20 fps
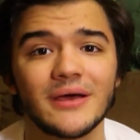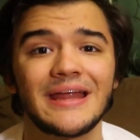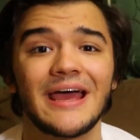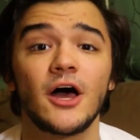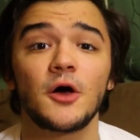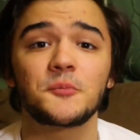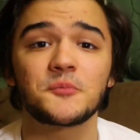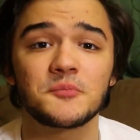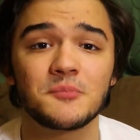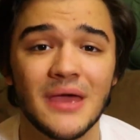It
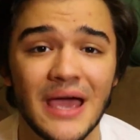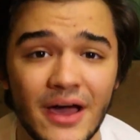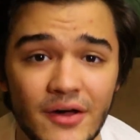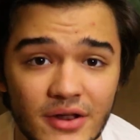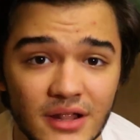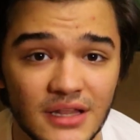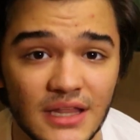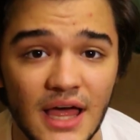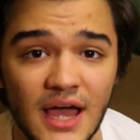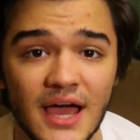helped me
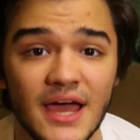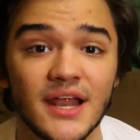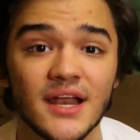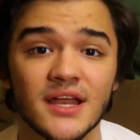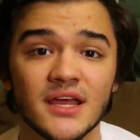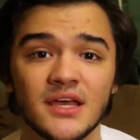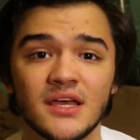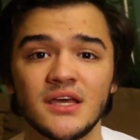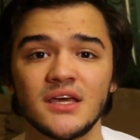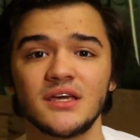out a lot,
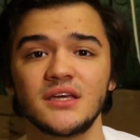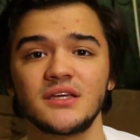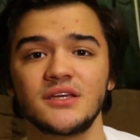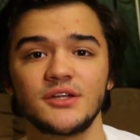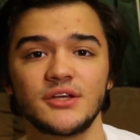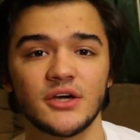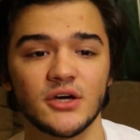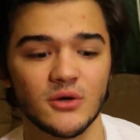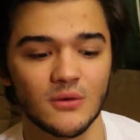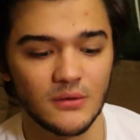
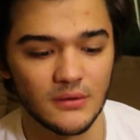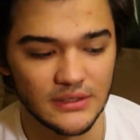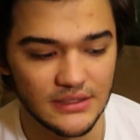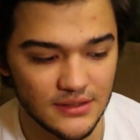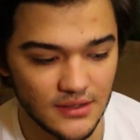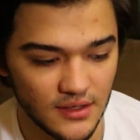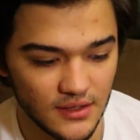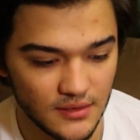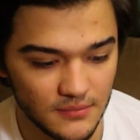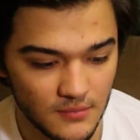you know,
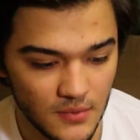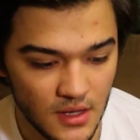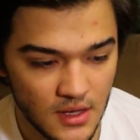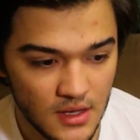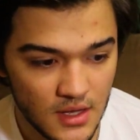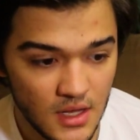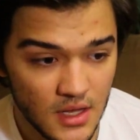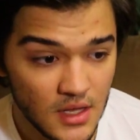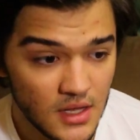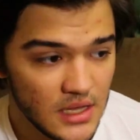and
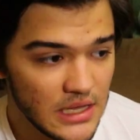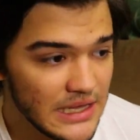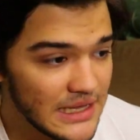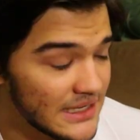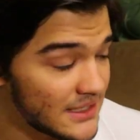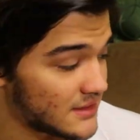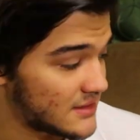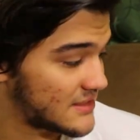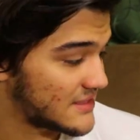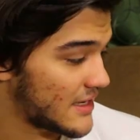
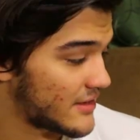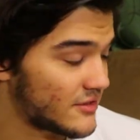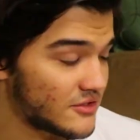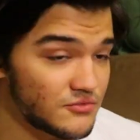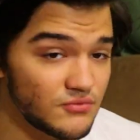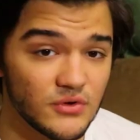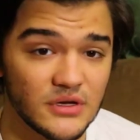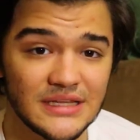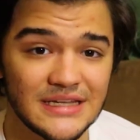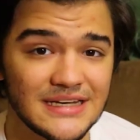it
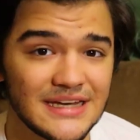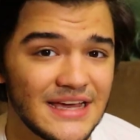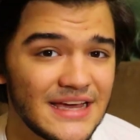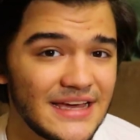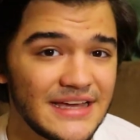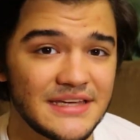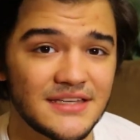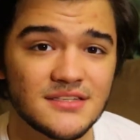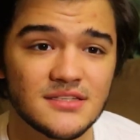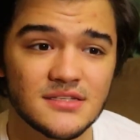sounded really
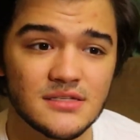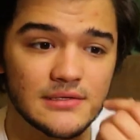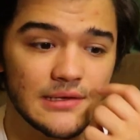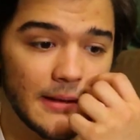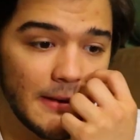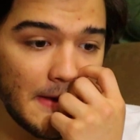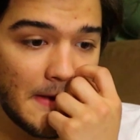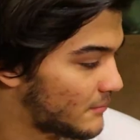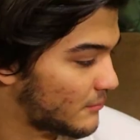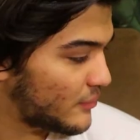nice.
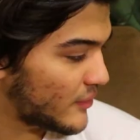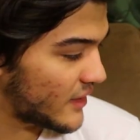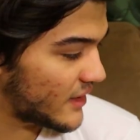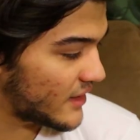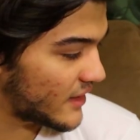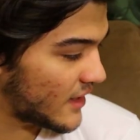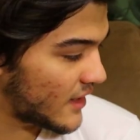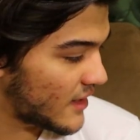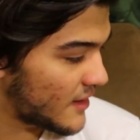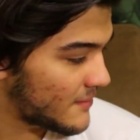
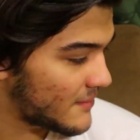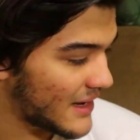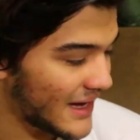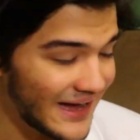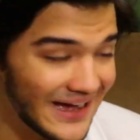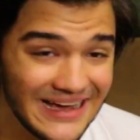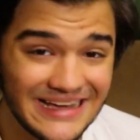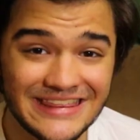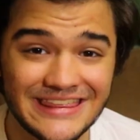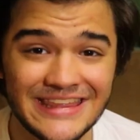But
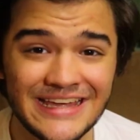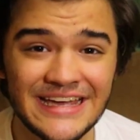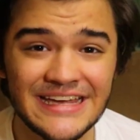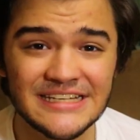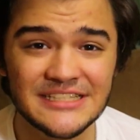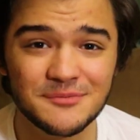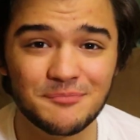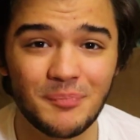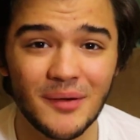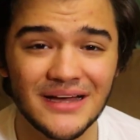I think
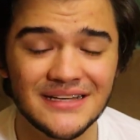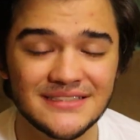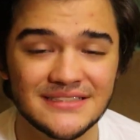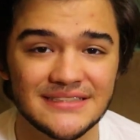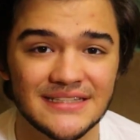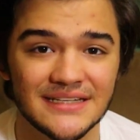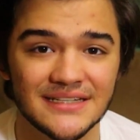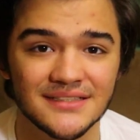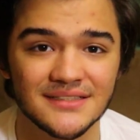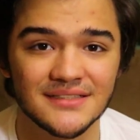it's
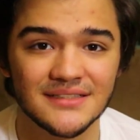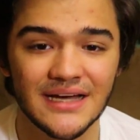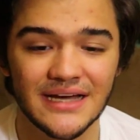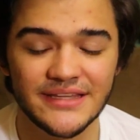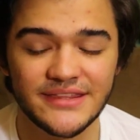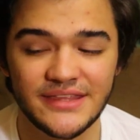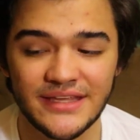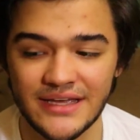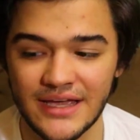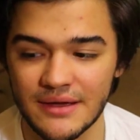busted.
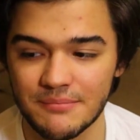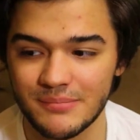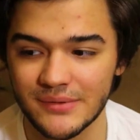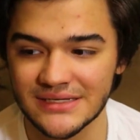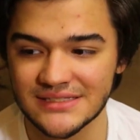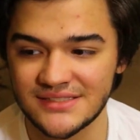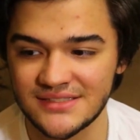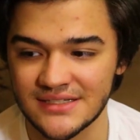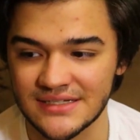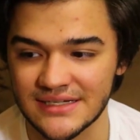I think I
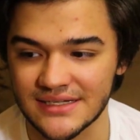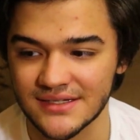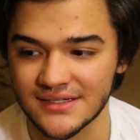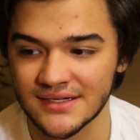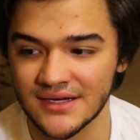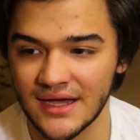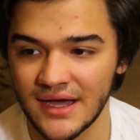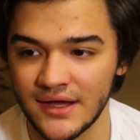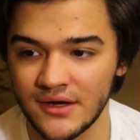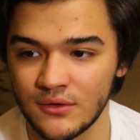busted
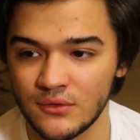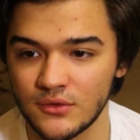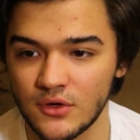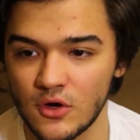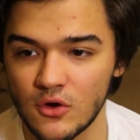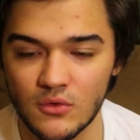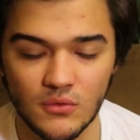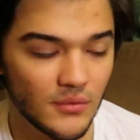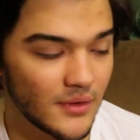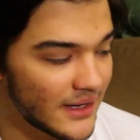it. I don't
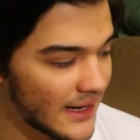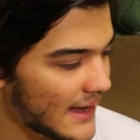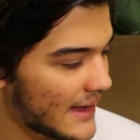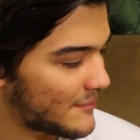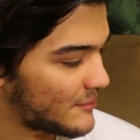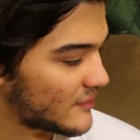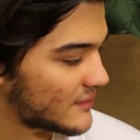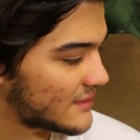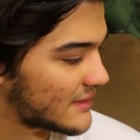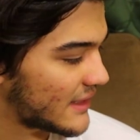know what
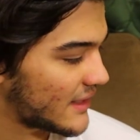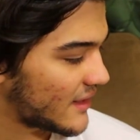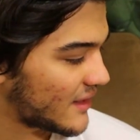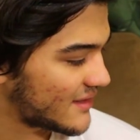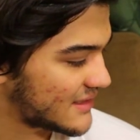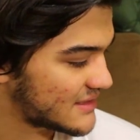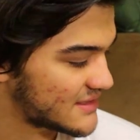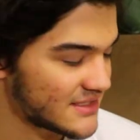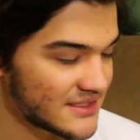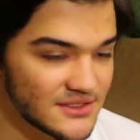happened. I
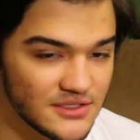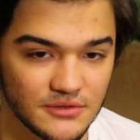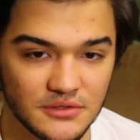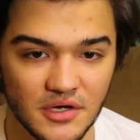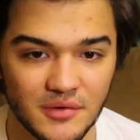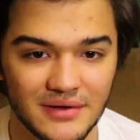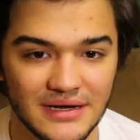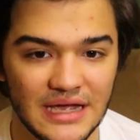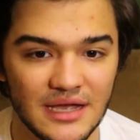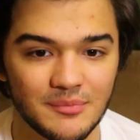honestly don't
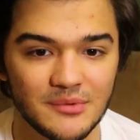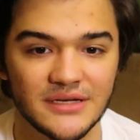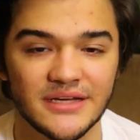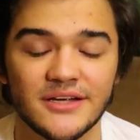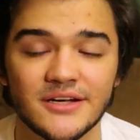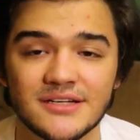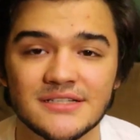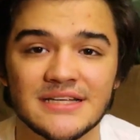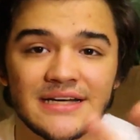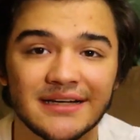know what happened.
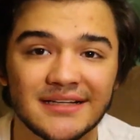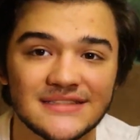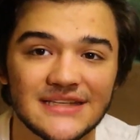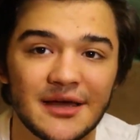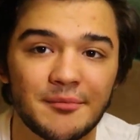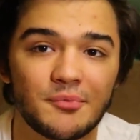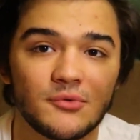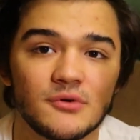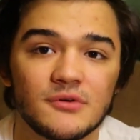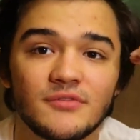Here's an
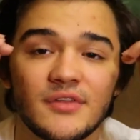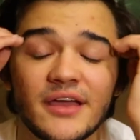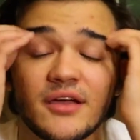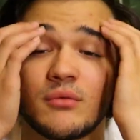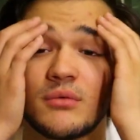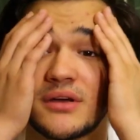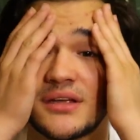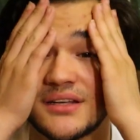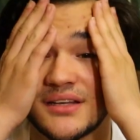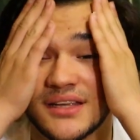example of,
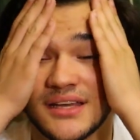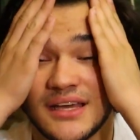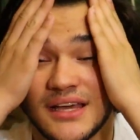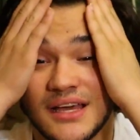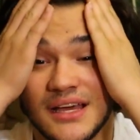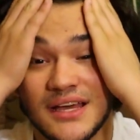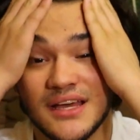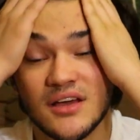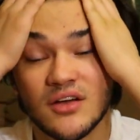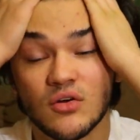like, what
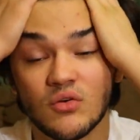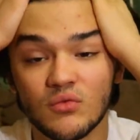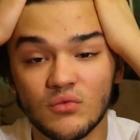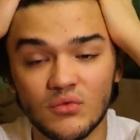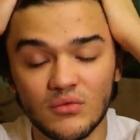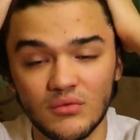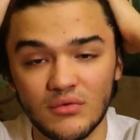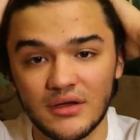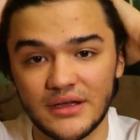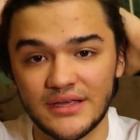
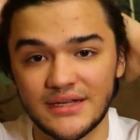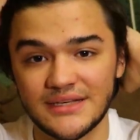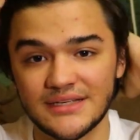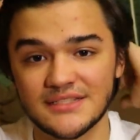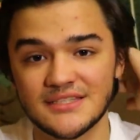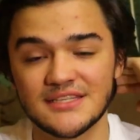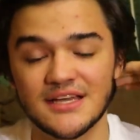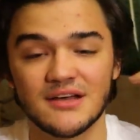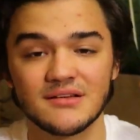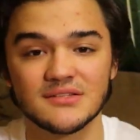
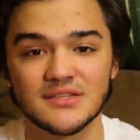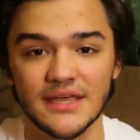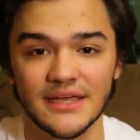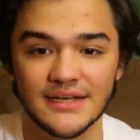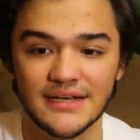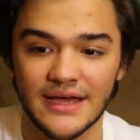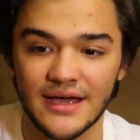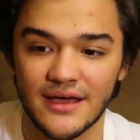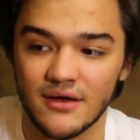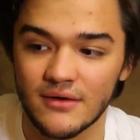it sounds
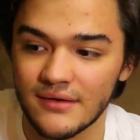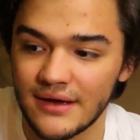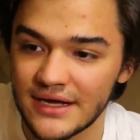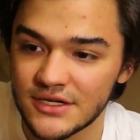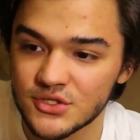like now.